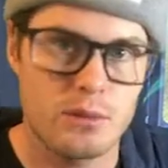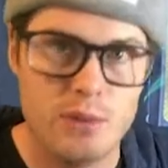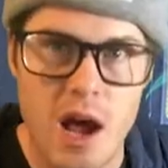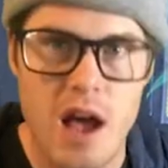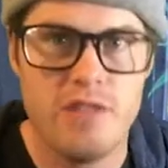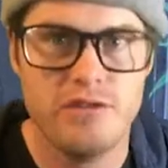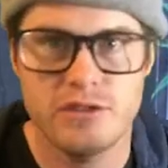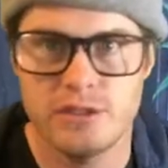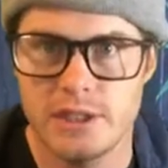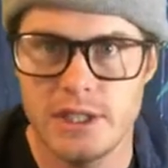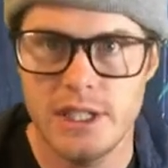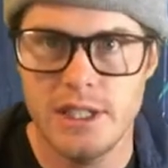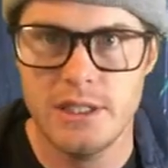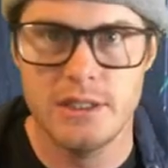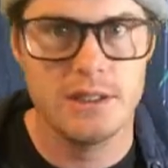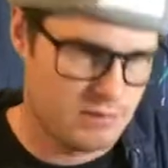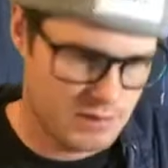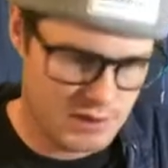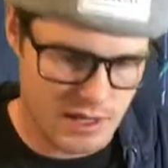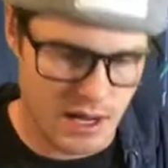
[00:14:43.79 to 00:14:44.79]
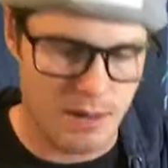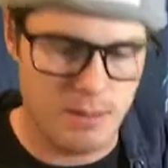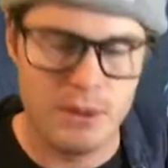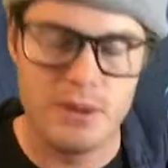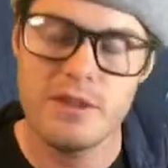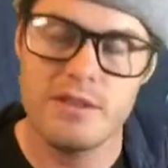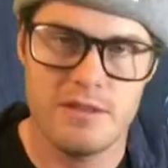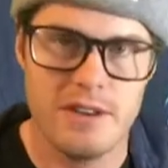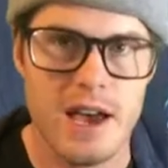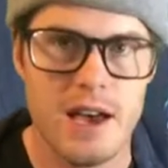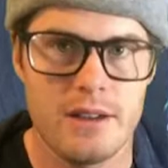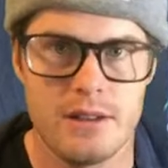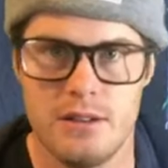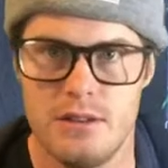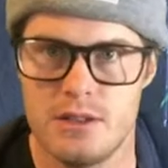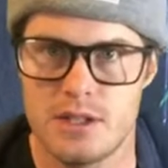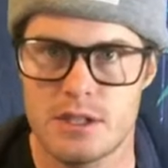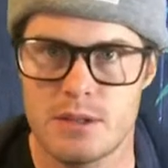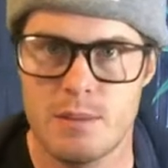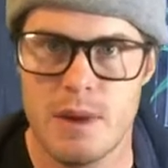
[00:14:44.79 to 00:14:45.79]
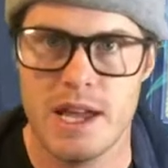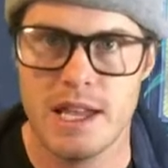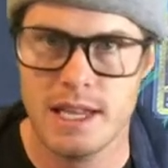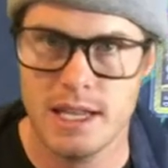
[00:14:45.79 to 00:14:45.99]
roughly double the value just by